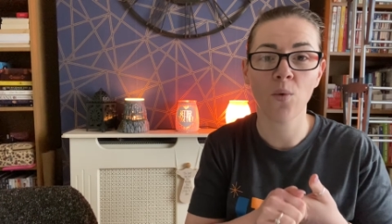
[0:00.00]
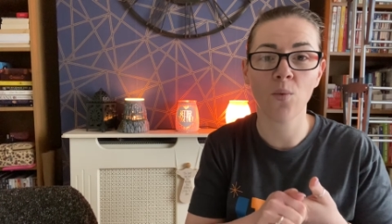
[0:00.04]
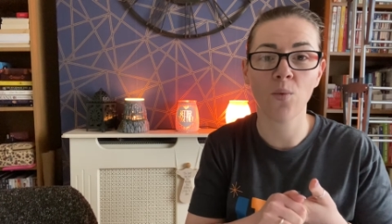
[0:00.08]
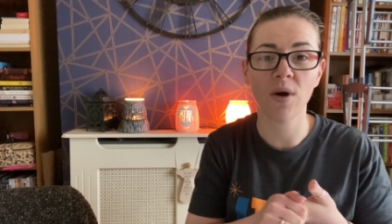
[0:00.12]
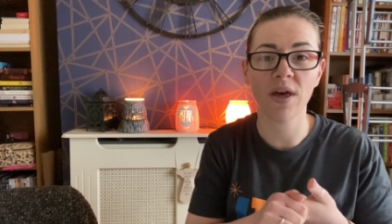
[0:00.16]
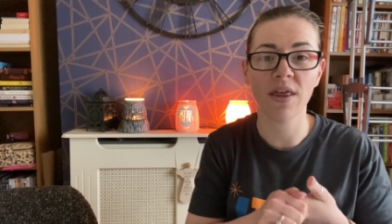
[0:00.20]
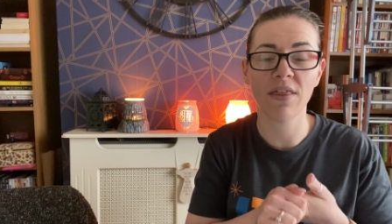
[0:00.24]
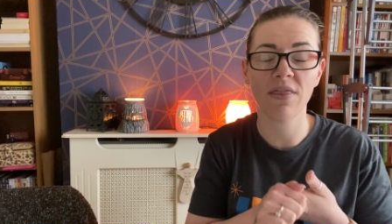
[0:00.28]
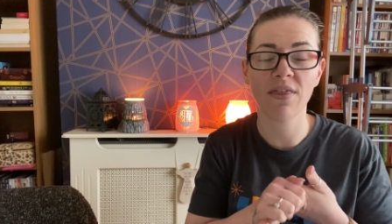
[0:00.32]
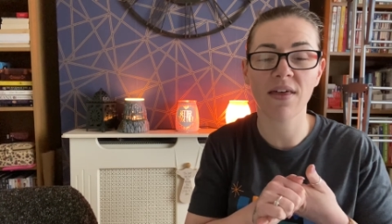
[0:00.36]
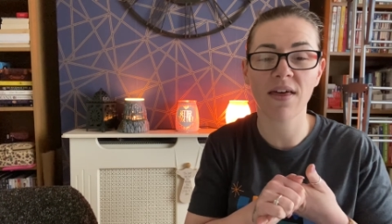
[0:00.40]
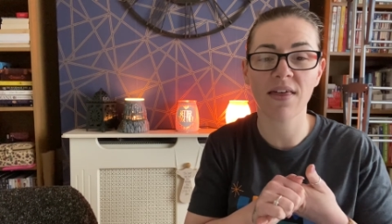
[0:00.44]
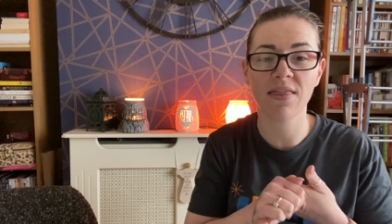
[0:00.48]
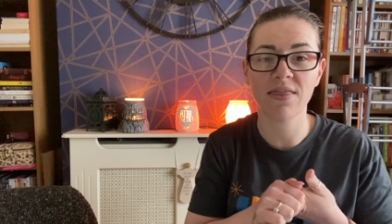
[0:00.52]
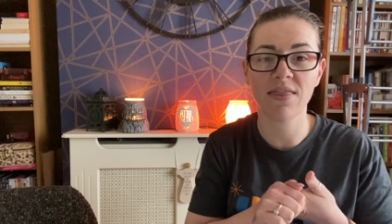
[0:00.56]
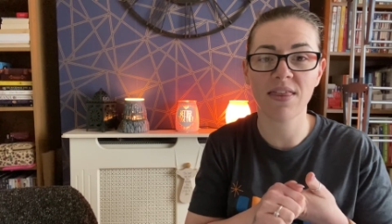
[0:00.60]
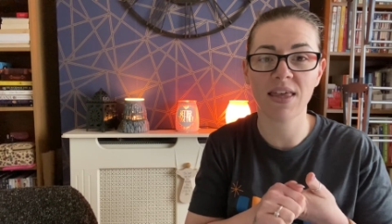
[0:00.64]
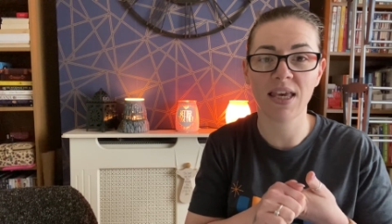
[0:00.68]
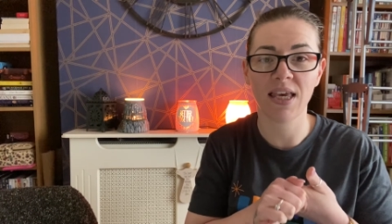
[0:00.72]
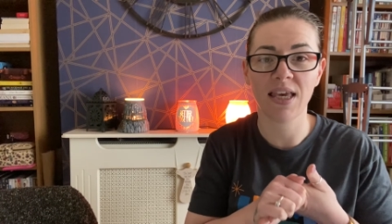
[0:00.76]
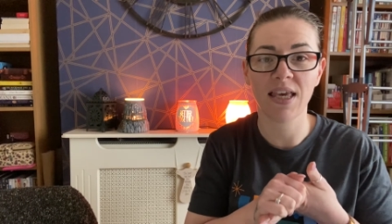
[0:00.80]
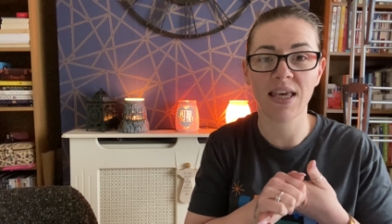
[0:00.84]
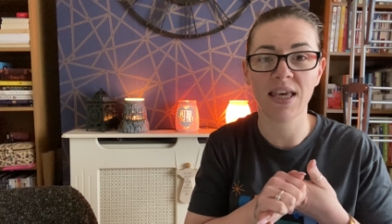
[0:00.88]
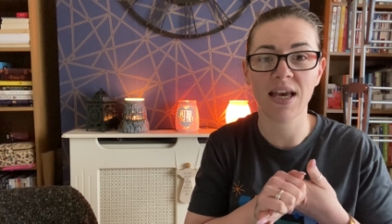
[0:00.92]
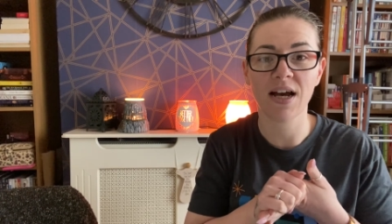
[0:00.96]
with
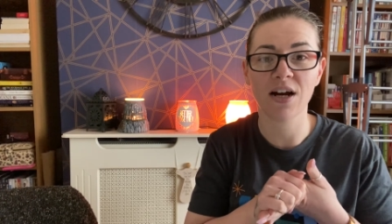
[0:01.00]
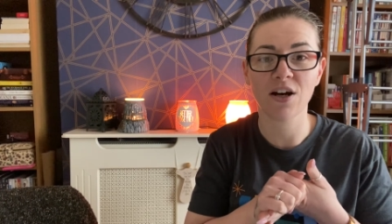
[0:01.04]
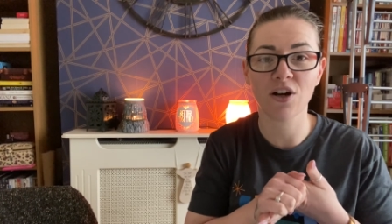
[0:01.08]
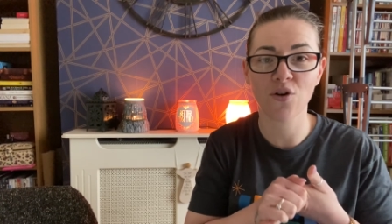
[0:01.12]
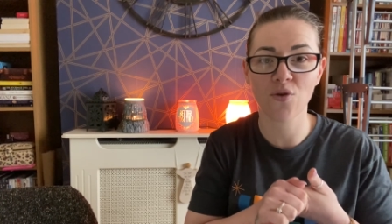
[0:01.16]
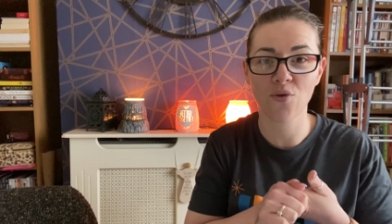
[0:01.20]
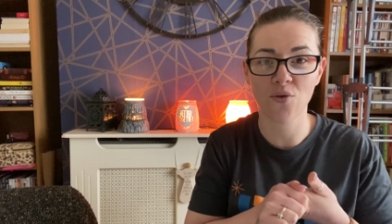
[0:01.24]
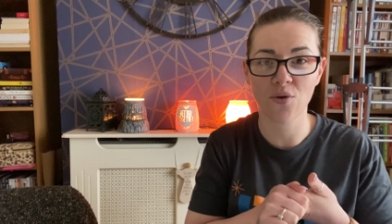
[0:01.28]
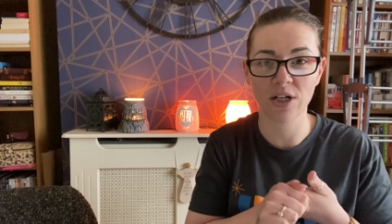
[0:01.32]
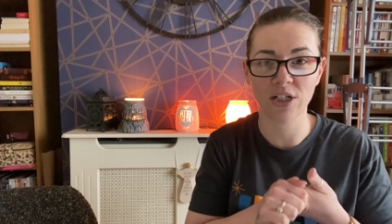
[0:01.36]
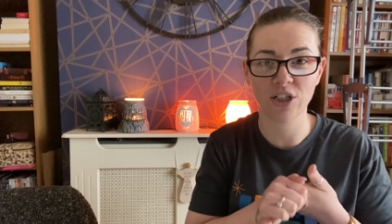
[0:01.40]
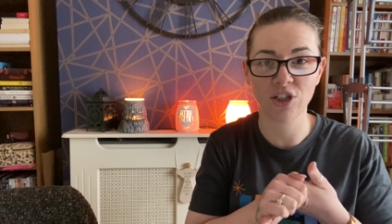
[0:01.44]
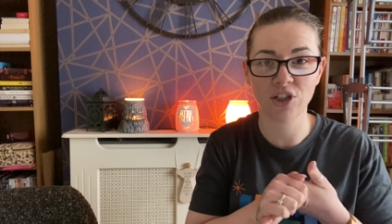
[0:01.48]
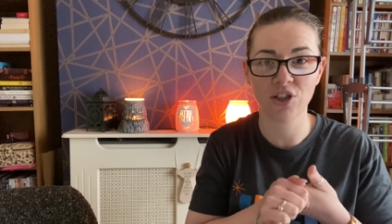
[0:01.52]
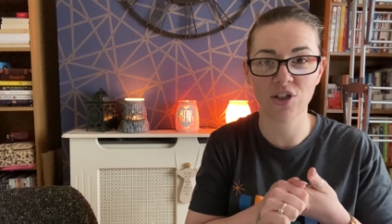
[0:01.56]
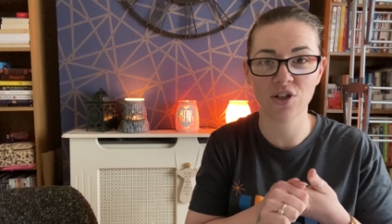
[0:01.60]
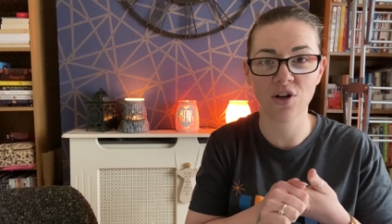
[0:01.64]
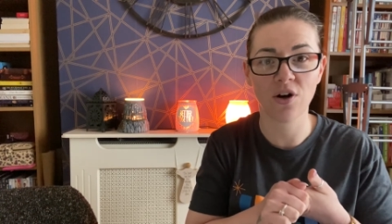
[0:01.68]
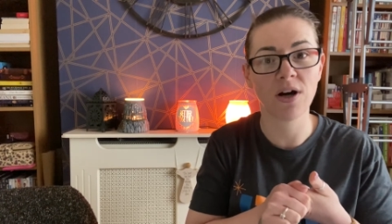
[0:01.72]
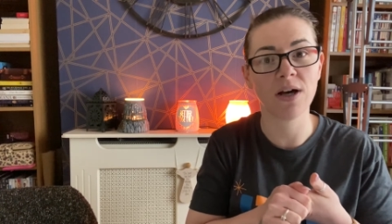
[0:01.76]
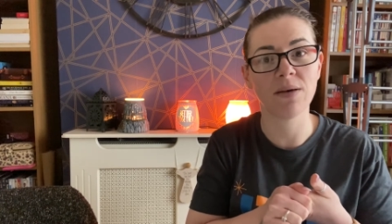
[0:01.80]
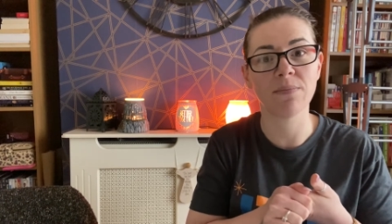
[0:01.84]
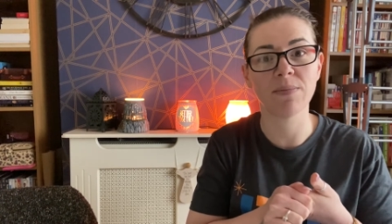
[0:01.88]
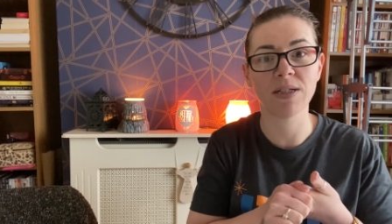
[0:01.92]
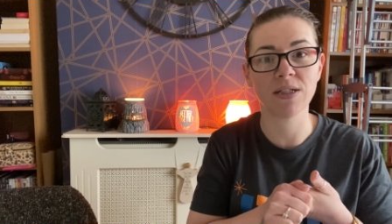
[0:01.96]
the Crushed
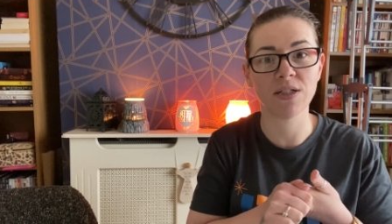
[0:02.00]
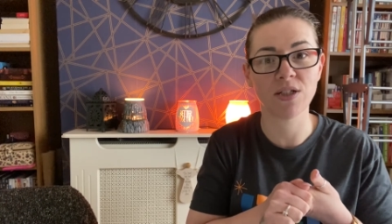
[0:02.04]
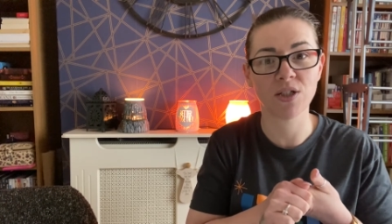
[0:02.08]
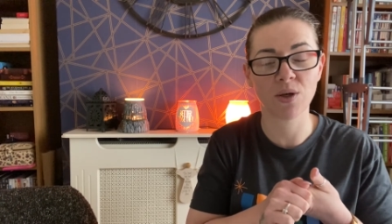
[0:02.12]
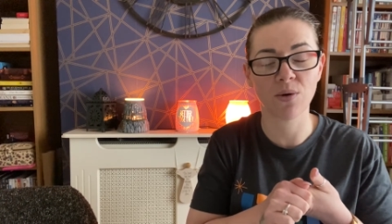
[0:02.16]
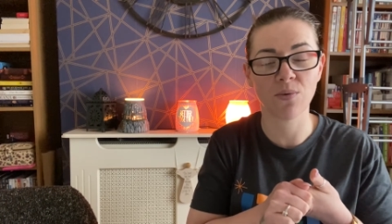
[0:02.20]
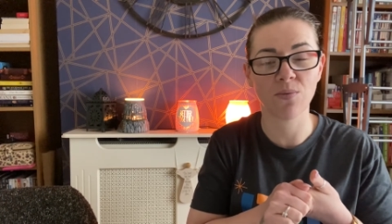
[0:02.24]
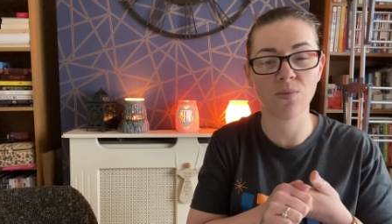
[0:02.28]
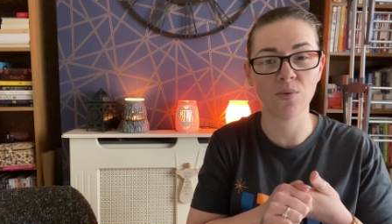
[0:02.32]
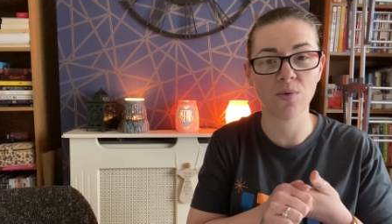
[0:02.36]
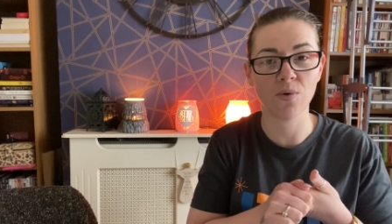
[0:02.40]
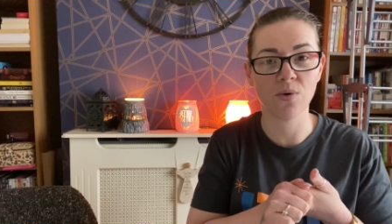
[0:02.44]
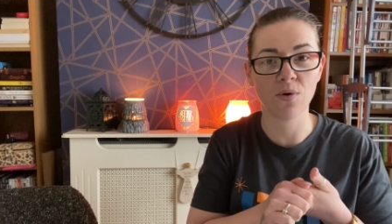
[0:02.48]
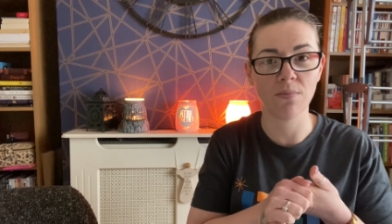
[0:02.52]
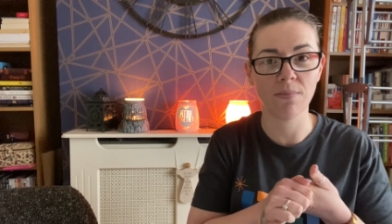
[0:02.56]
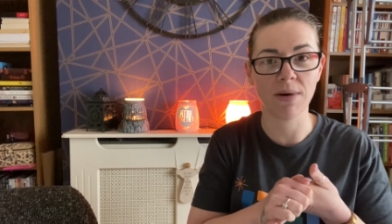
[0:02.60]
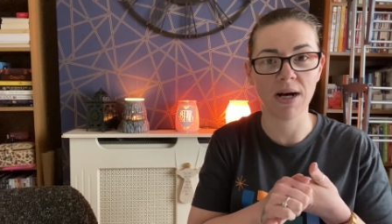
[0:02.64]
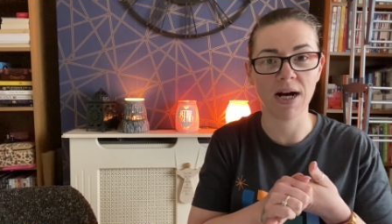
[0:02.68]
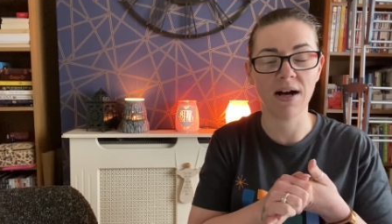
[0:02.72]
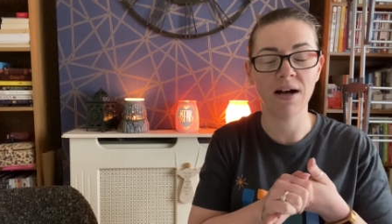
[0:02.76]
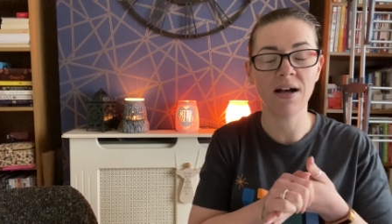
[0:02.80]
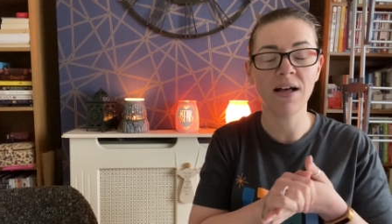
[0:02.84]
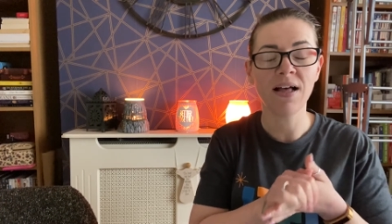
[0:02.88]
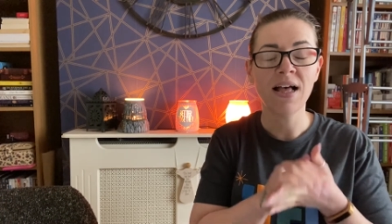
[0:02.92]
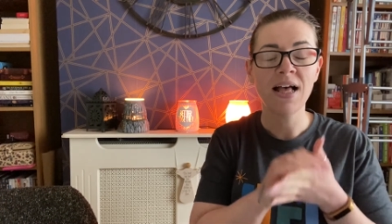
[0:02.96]
Diamond
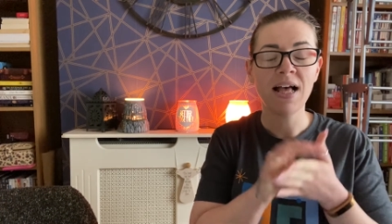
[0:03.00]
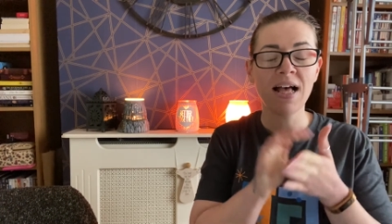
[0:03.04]
warmer.